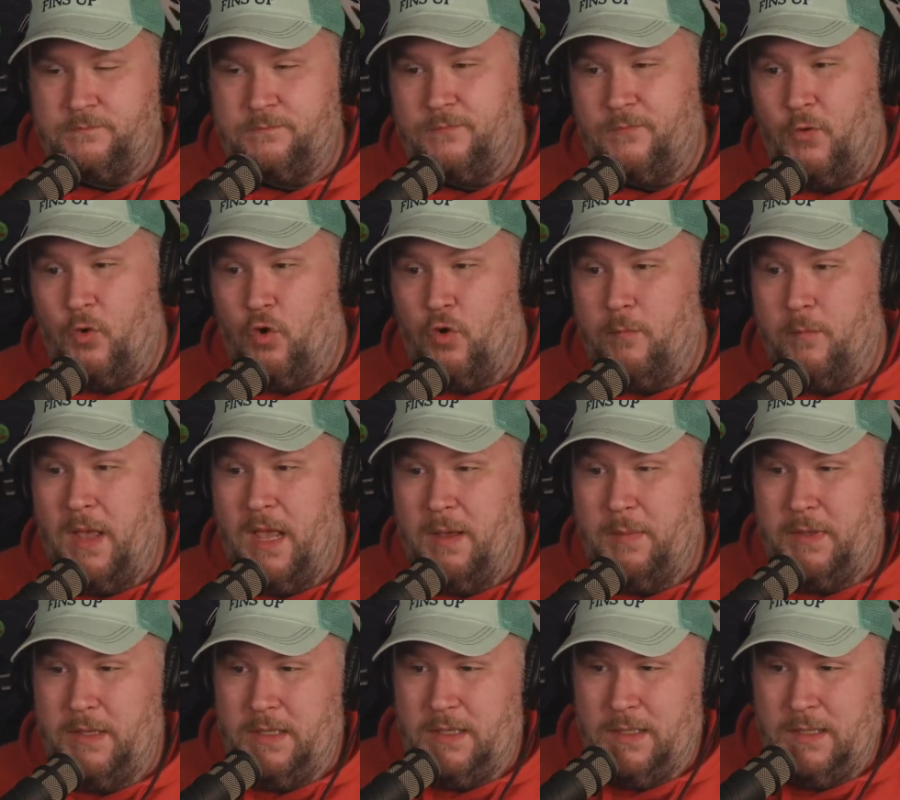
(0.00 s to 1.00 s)
or
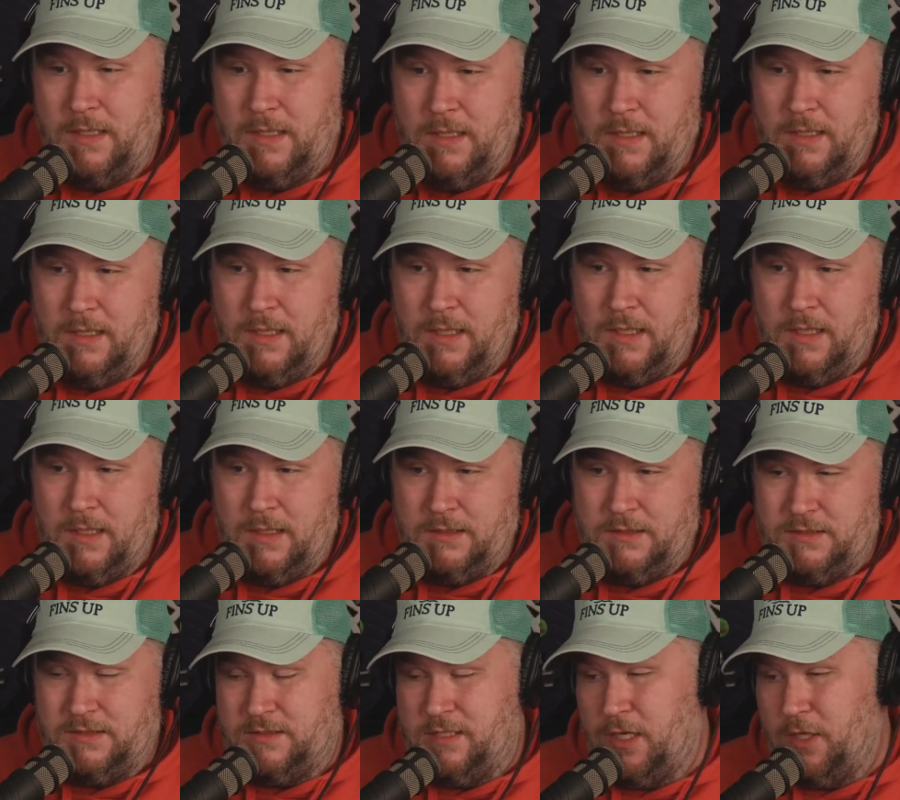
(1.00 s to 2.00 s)
maybe uh,
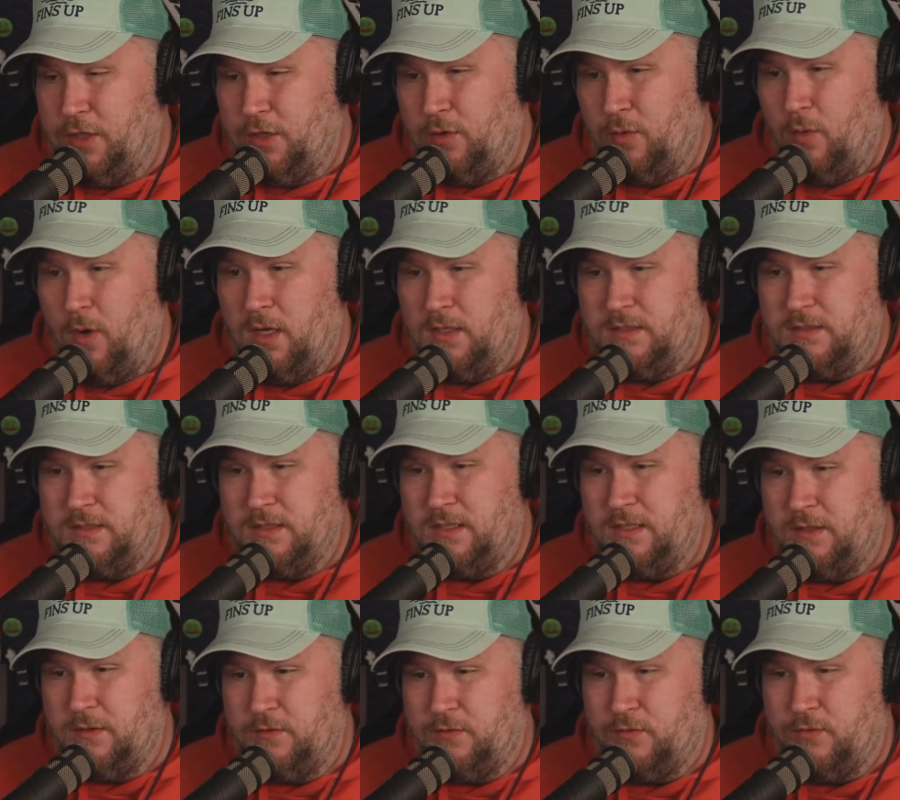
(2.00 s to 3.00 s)
just tell you to watch the
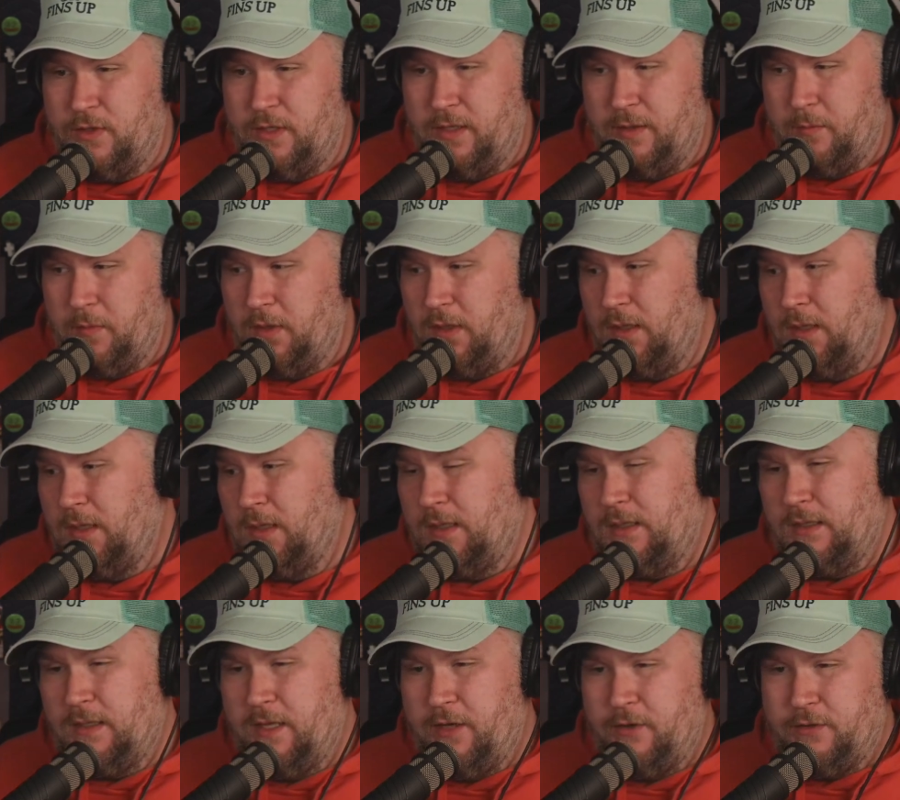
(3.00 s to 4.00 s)
kill stream
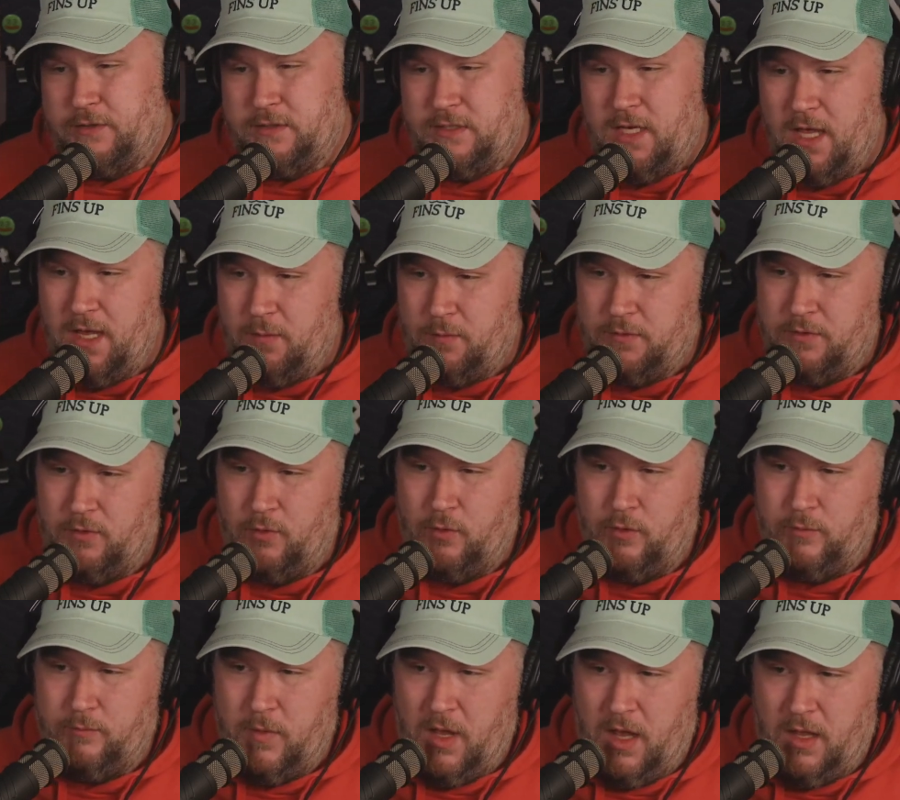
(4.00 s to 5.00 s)
later tonight with
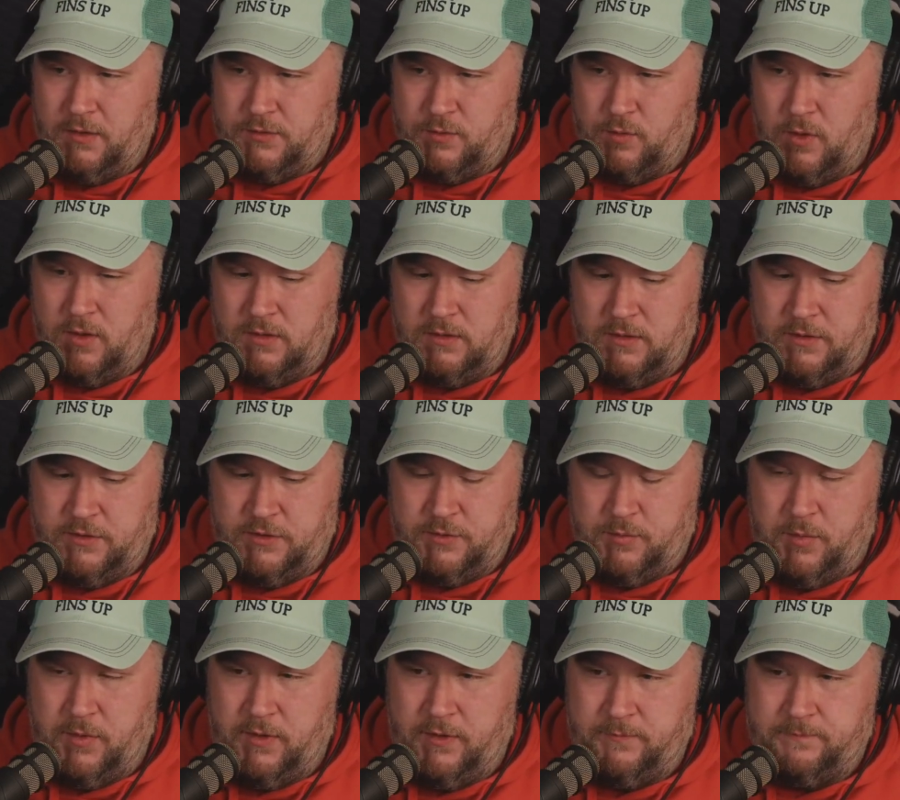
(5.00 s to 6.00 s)
Lord Miles Routledge.
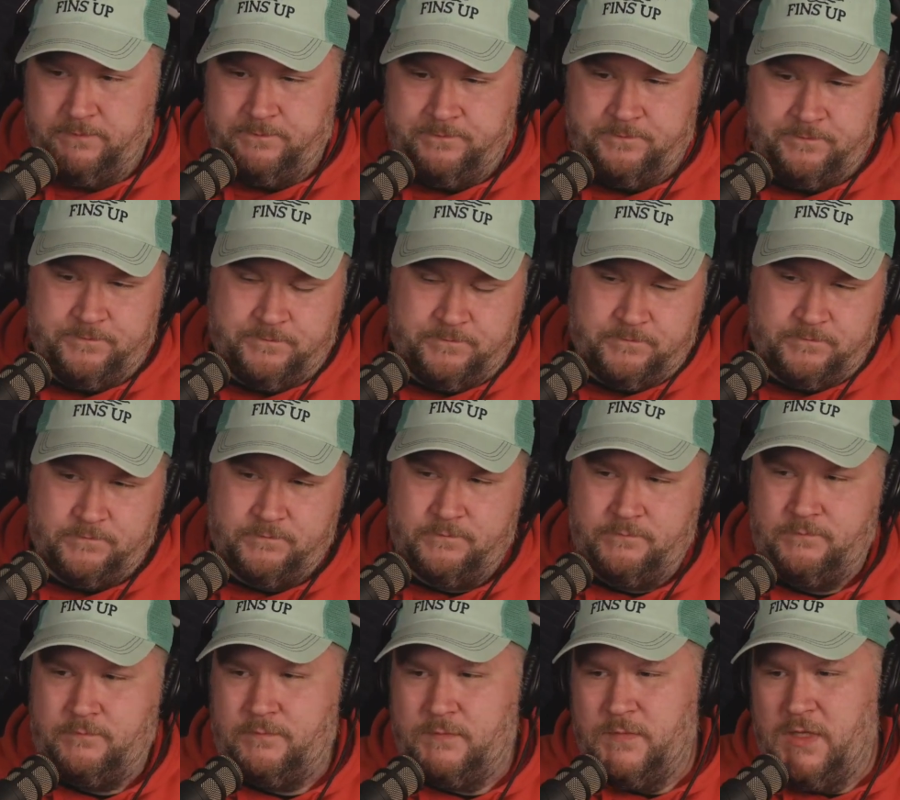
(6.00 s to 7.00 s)
But
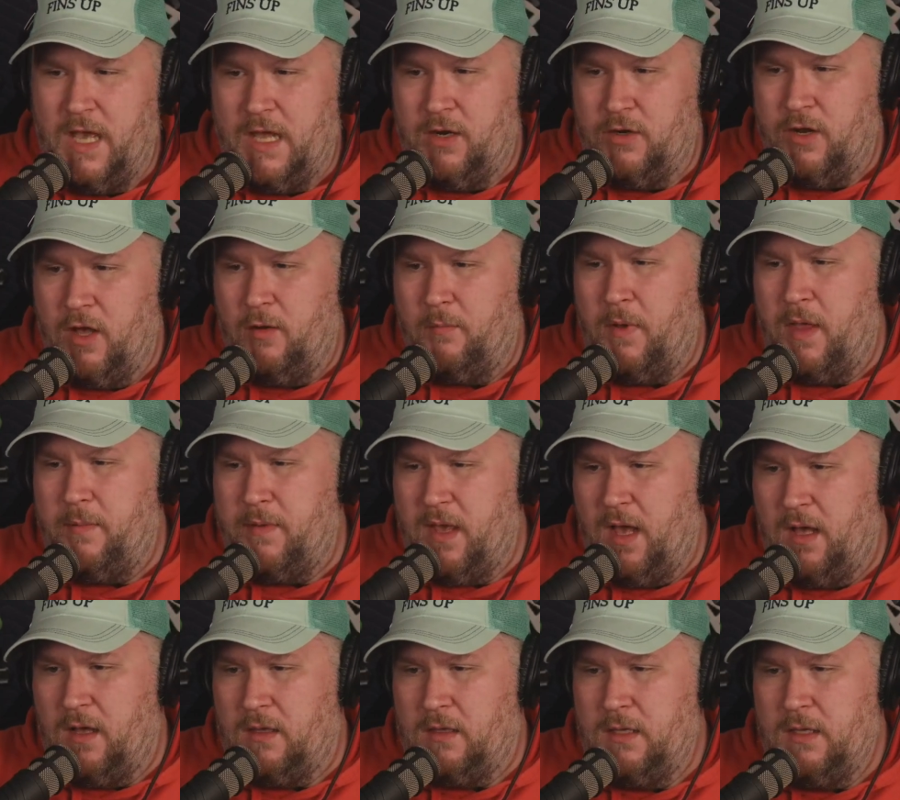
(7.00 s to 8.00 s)
I don't know. Maybe
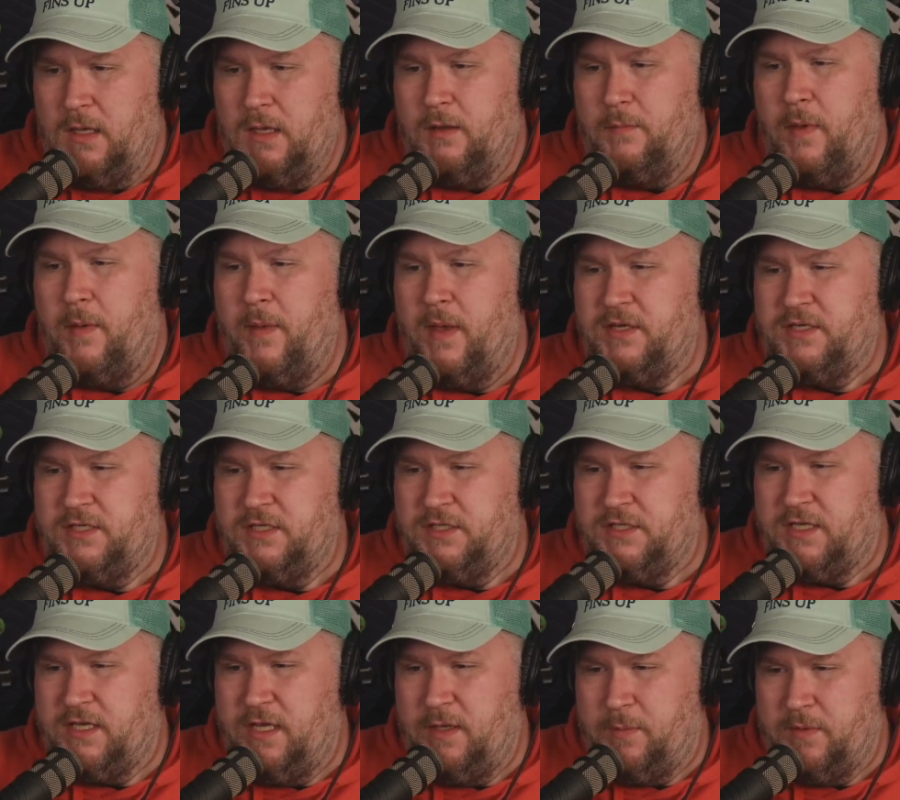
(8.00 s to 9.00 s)
I'll maybe I should just
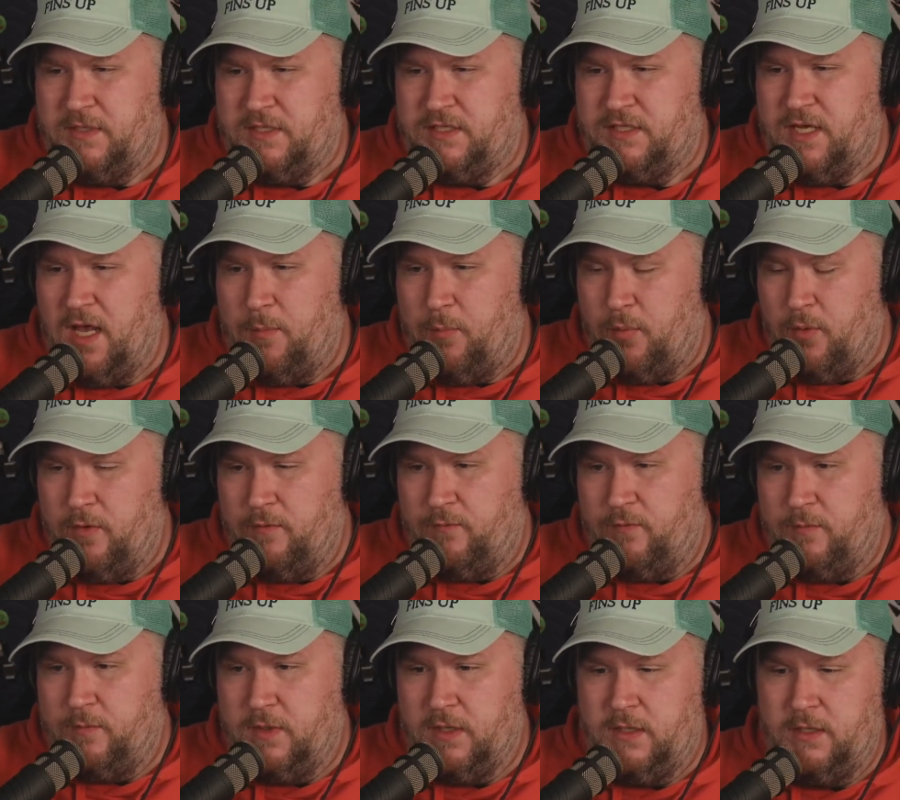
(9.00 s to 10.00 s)
keep it separate
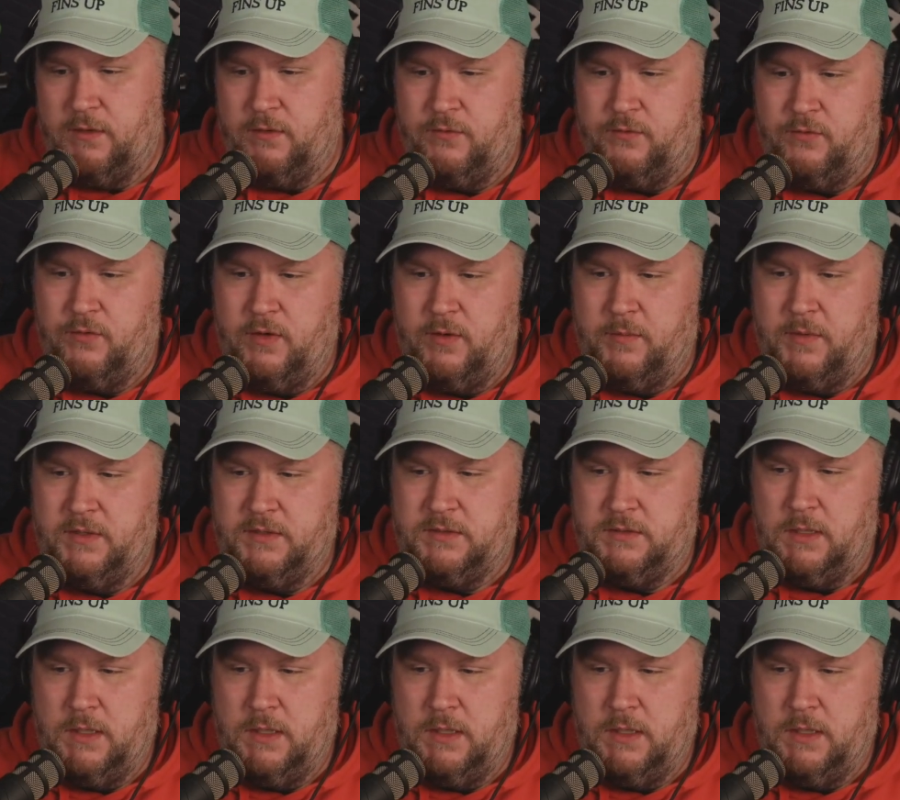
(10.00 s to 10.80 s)
from the kill stream because